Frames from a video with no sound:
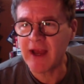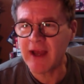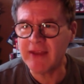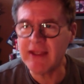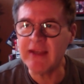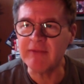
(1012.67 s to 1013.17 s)
I
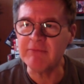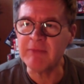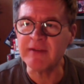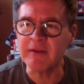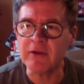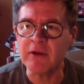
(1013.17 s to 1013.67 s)
think it
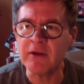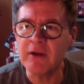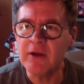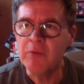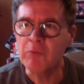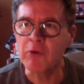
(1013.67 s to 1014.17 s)
makes it look
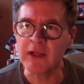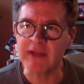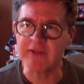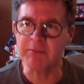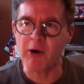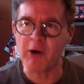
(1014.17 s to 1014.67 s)
more like
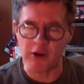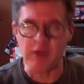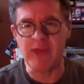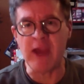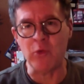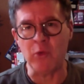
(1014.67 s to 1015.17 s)
it's part
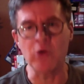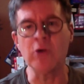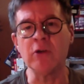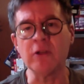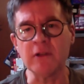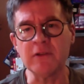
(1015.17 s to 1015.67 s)
of that
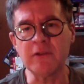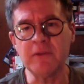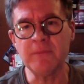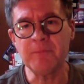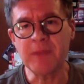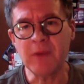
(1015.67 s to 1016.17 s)
world.
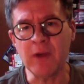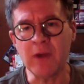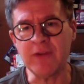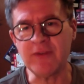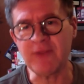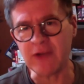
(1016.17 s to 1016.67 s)

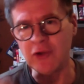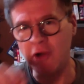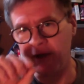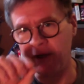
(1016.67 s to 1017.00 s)
Whereas if I'd gone